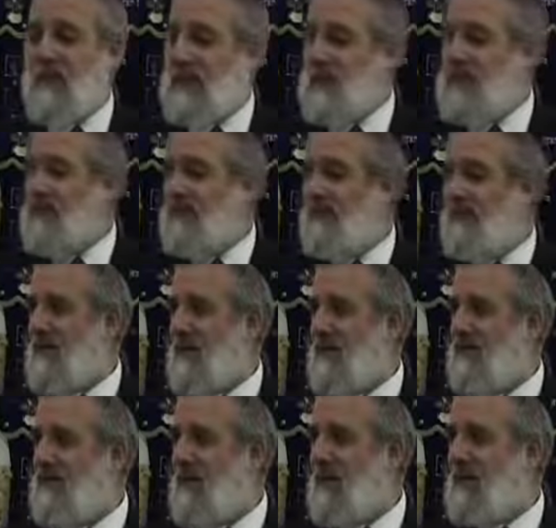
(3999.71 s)
But this
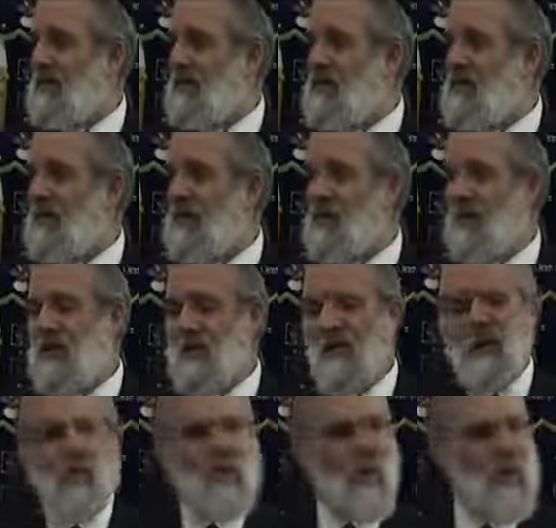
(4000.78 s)
involvement is
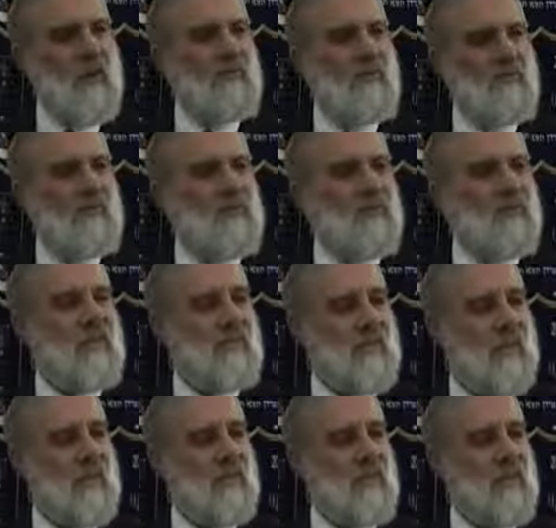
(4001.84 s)
what will help a person
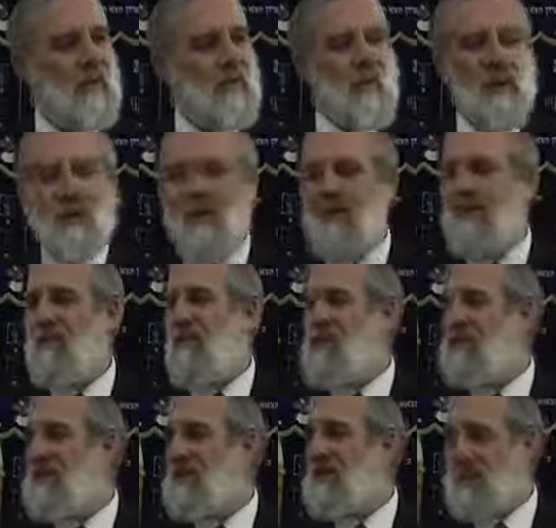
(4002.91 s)
develop little by little
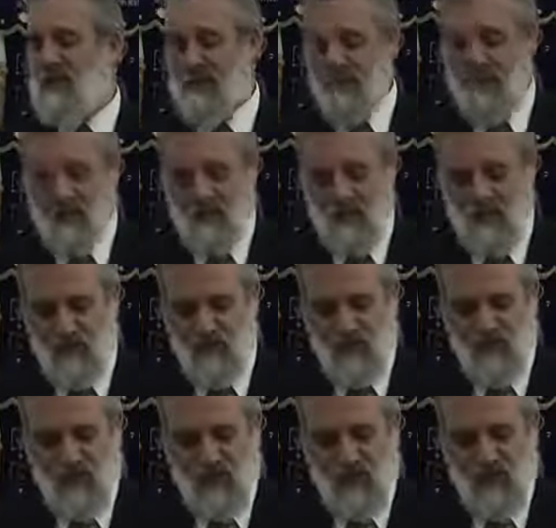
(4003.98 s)
more sensitivity to
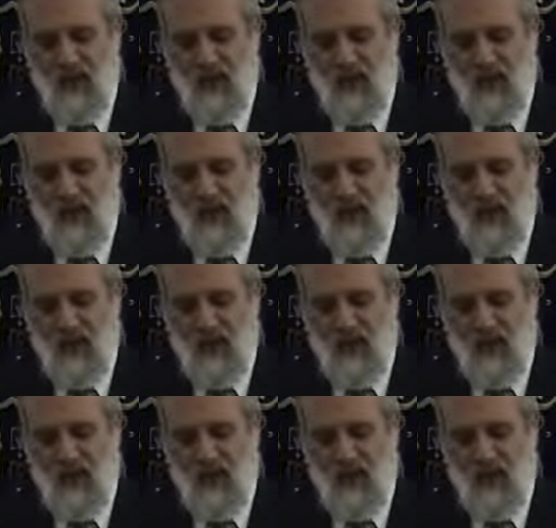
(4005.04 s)
others.